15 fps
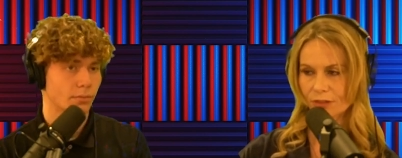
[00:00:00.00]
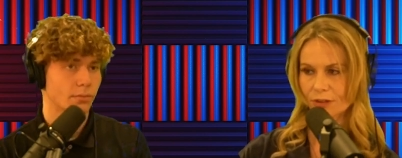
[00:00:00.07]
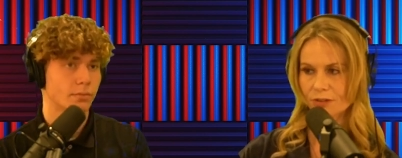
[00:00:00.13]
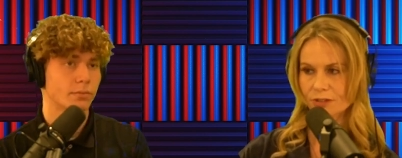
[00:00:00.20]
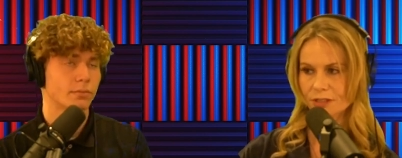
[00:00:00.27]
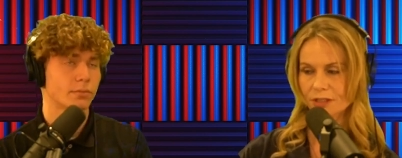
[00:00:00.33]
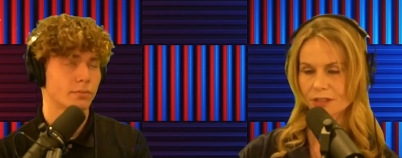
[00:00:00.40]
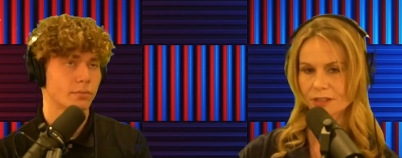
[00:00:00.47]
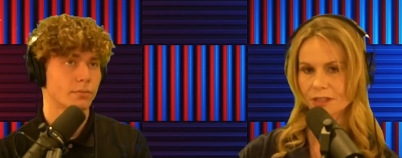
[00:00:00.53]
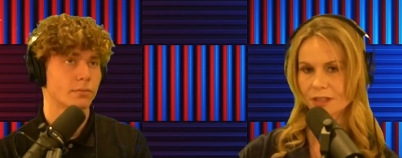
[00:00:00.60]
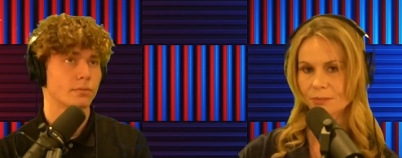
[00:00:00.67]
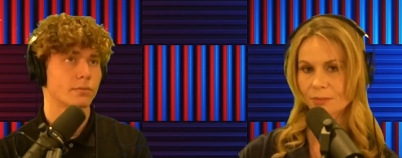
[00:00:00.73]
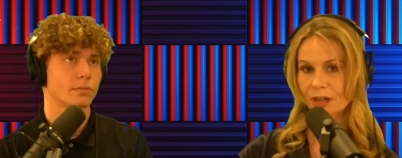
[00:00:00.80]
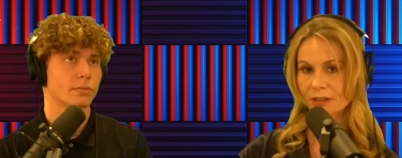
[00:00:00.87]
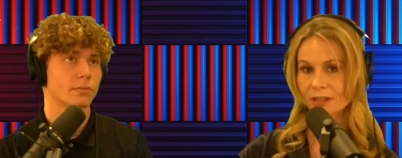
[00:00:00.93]
Speaker 1: There's a
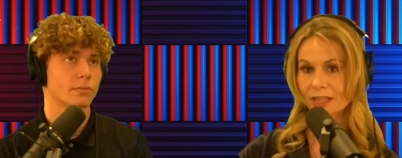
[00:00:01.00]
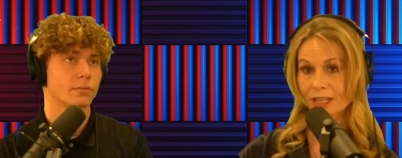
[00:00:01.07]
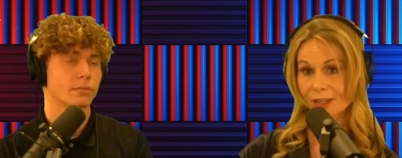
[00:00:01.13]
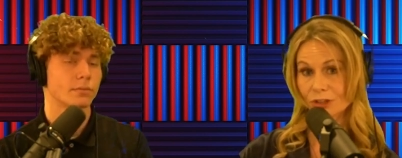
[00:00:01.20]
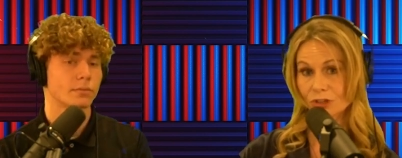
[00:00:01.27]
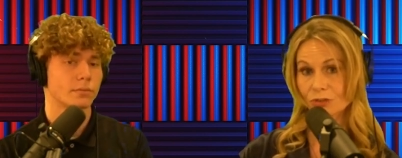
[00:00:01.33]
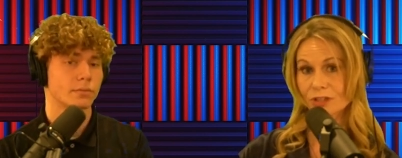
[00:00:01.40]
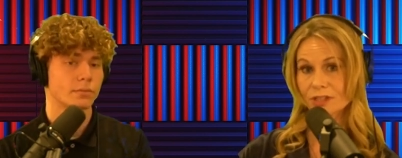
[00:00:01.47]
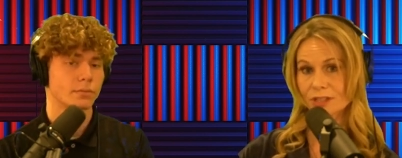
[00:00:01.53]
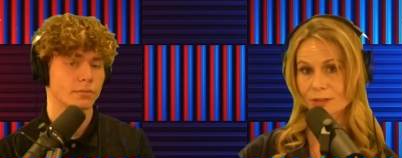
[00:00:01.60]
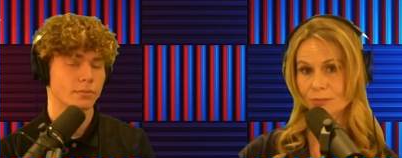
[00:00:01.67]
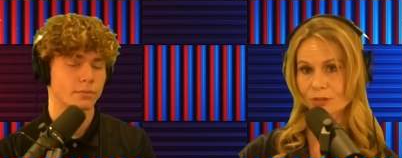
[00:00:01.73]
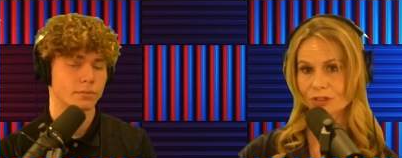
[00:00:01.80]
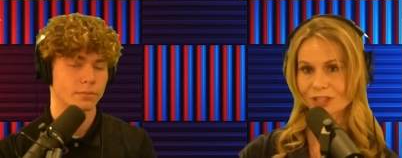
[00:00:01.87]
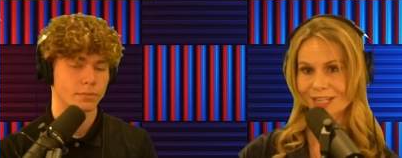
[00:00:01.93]
compelling interest in
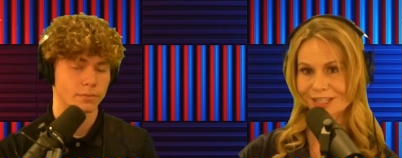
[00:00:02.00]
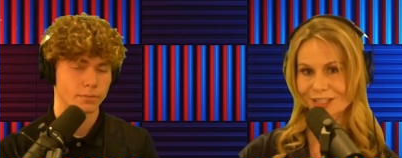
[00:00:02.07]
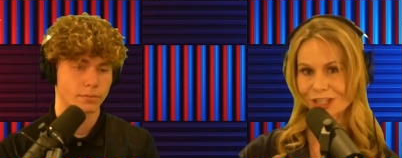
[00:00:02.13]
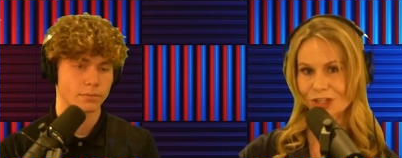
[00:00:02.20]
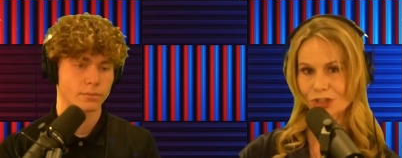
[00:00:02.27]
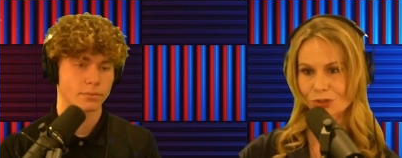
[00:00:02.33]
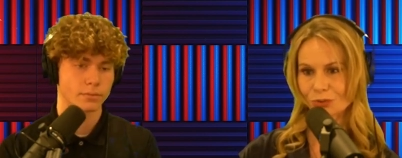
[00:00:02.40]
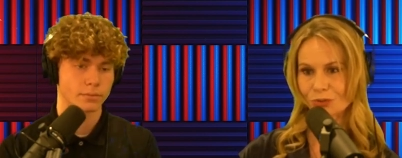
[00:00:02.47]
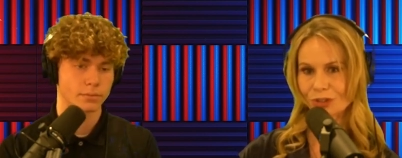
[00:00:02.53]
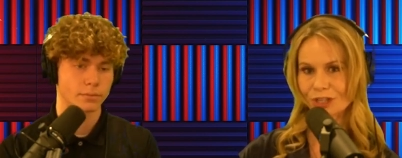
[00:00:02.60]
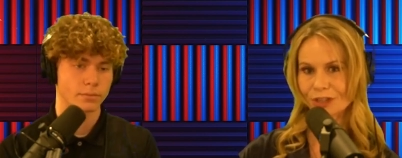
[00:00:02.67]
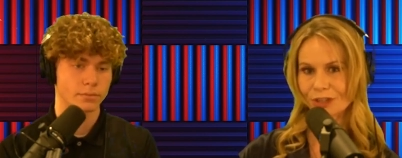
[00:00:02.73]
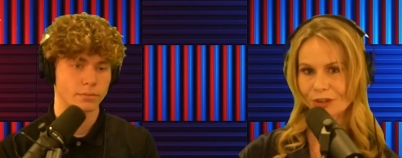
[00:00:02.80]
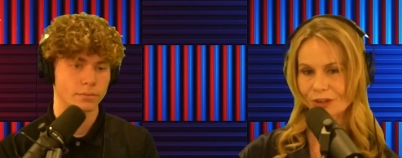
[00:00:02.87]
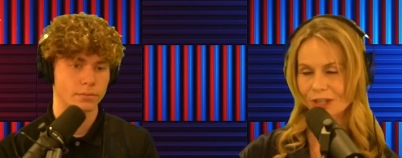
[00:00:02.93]
protecting children
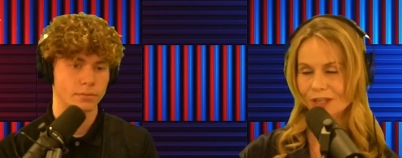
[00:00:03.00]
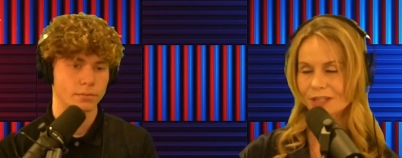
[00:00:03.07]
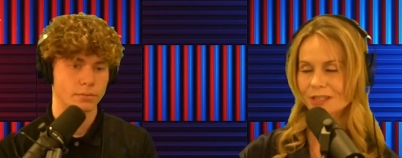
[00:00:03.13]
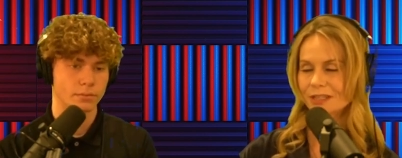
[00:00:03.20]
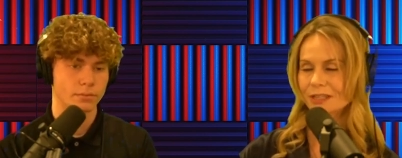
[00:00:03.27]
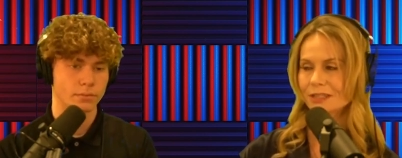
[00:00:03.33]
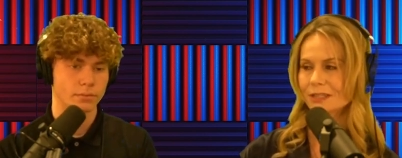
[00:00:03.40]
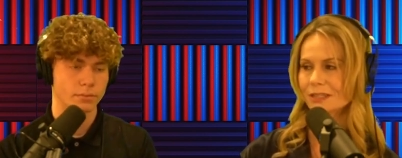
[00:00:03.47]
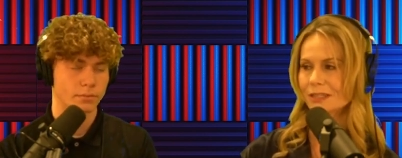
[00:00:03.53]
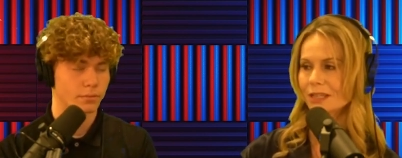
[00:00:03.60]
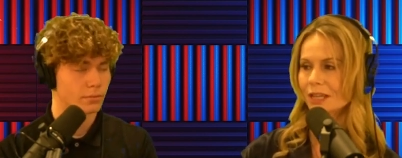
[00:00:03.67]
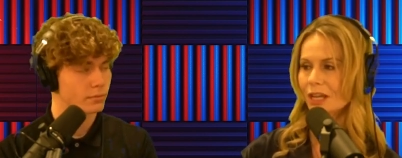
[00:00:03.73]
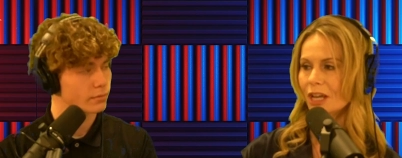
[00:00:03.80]
and their innocence.